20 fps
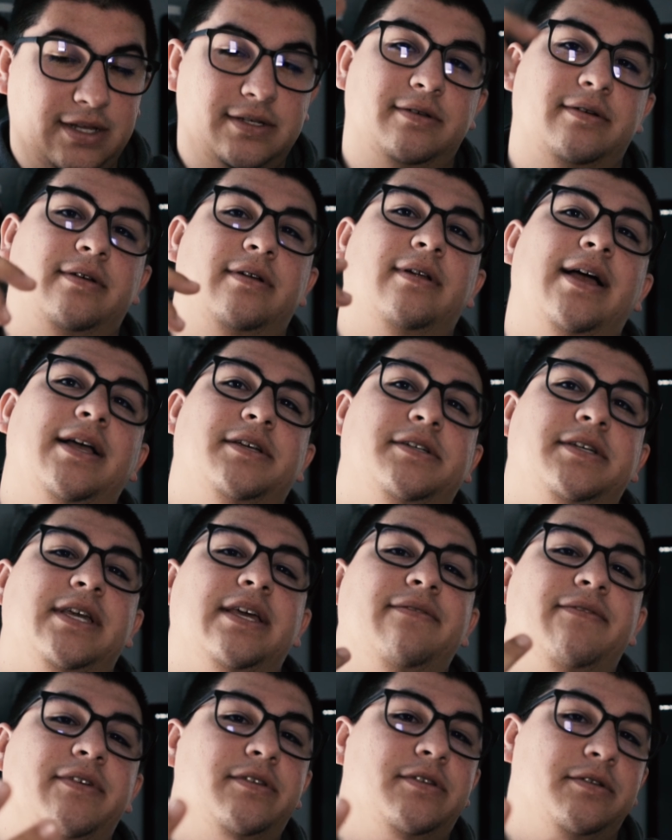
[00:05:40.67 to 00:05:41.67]
so it'll actually
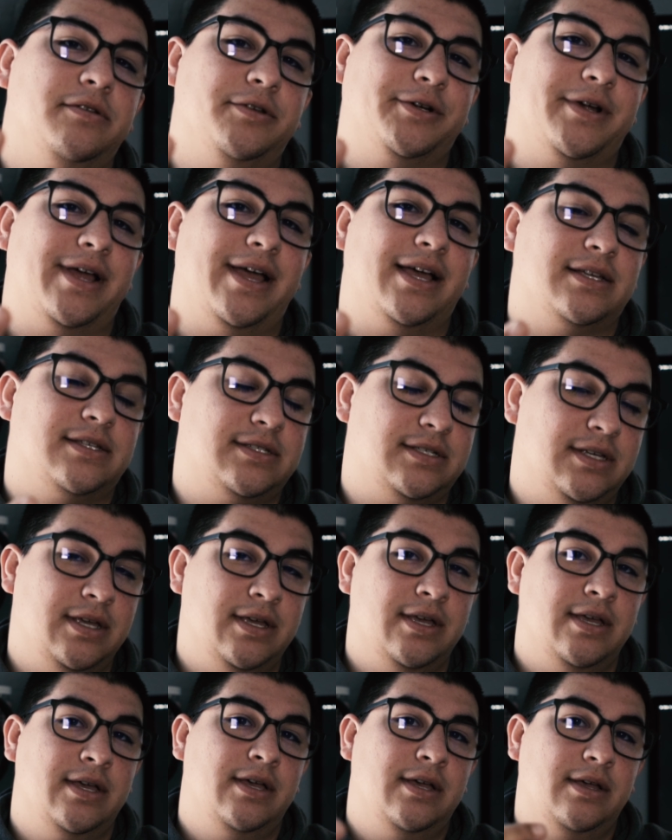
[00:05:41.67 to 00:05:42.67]
give you 2 tracks.
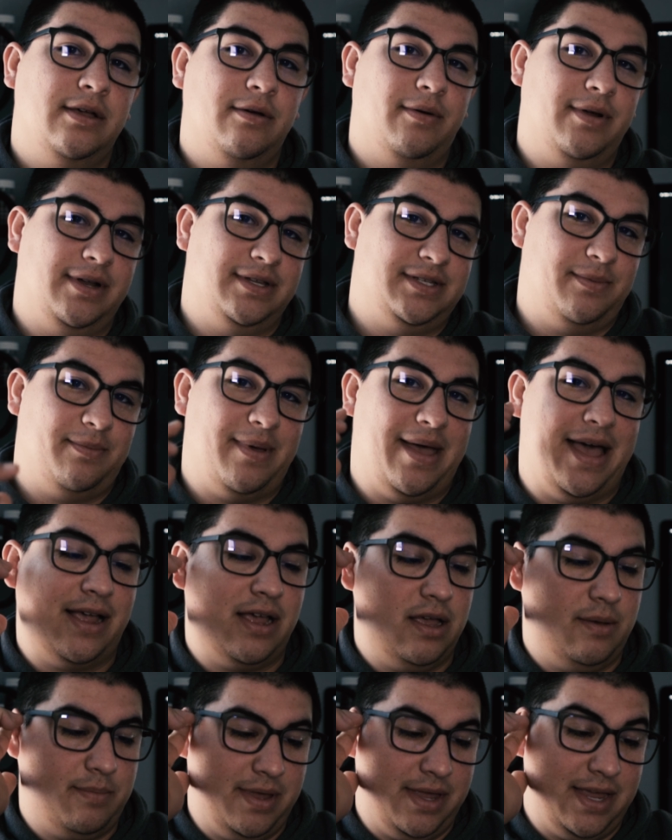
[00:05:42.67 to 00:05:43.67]
One is a
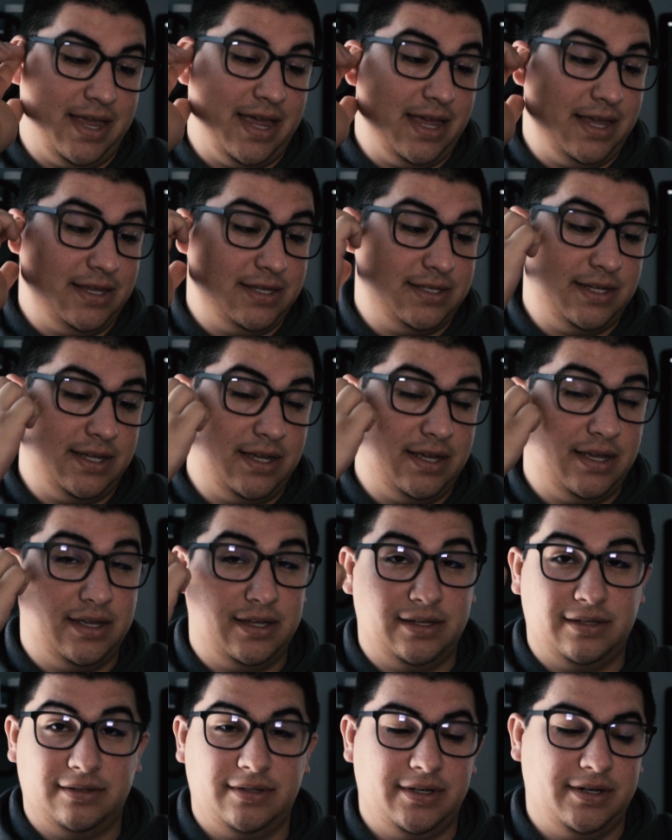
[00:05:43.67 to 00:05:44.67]
backup in case,
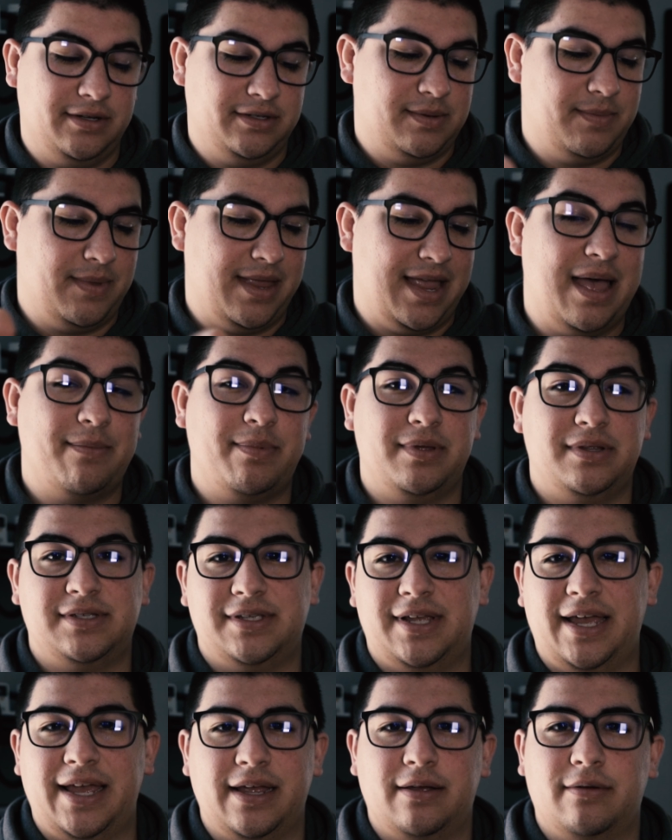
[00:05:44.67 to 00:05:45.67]
you know, something
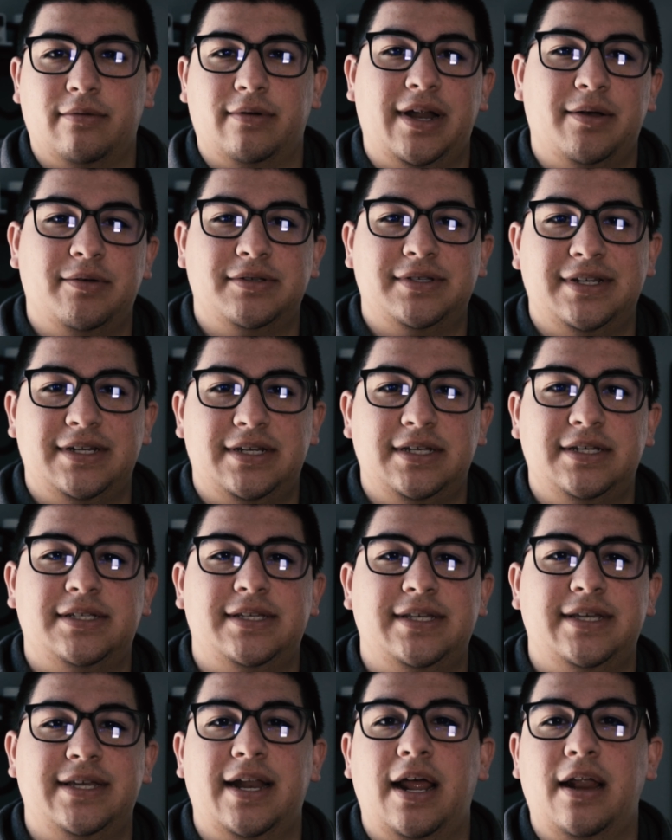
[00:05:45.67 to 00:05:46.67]
happens, like when I was in
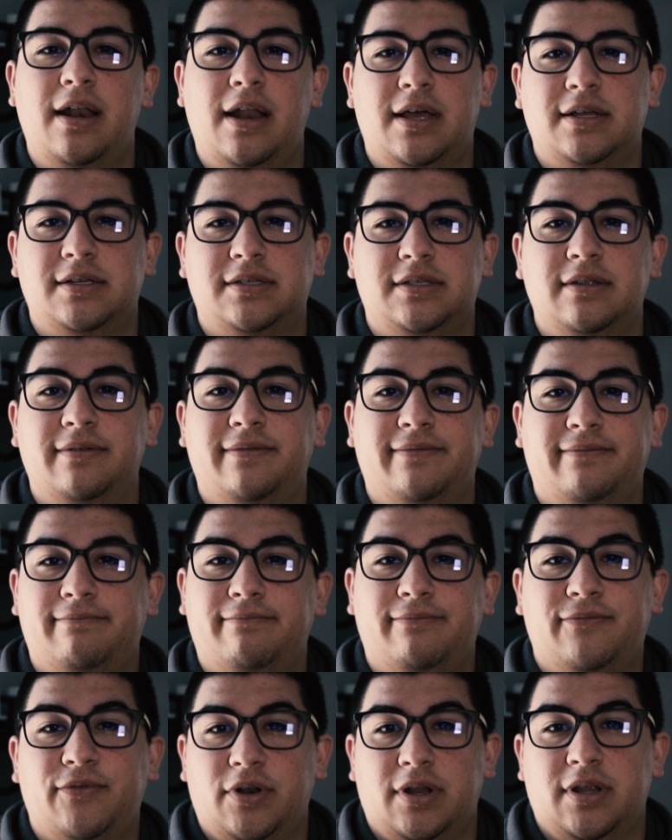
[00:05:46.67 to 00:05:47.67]
DC and I lost the
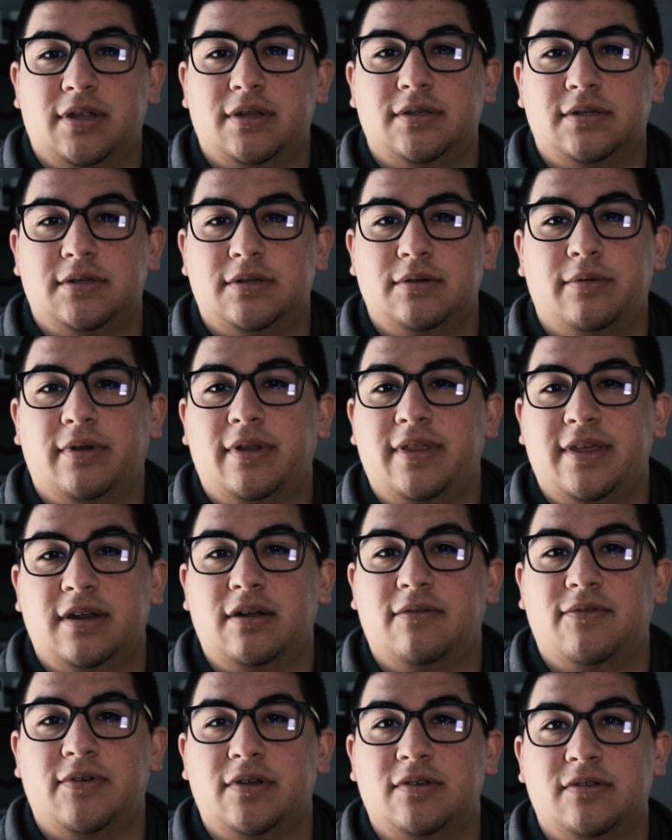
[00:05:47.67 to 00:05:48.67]
footage to one of the
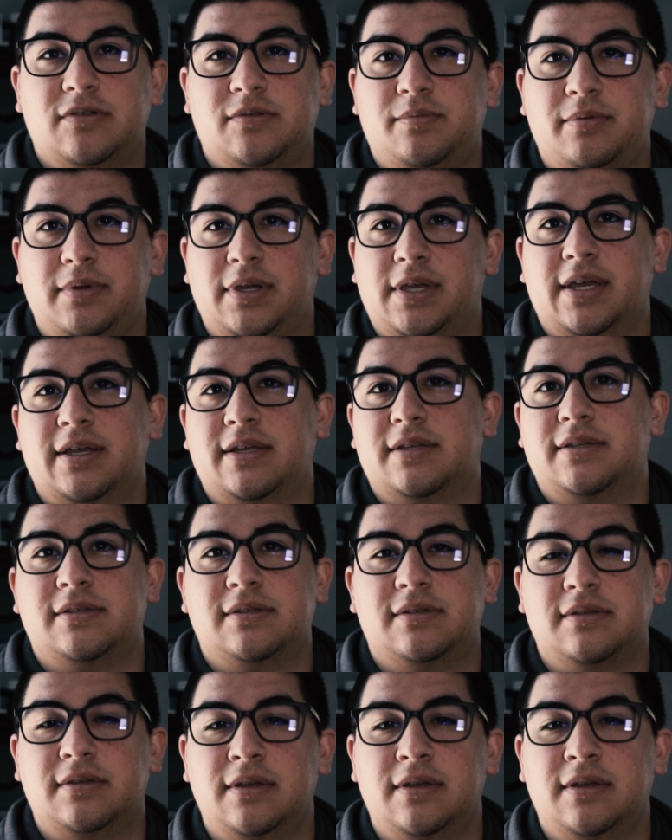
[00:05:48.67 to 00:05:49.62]
interviews because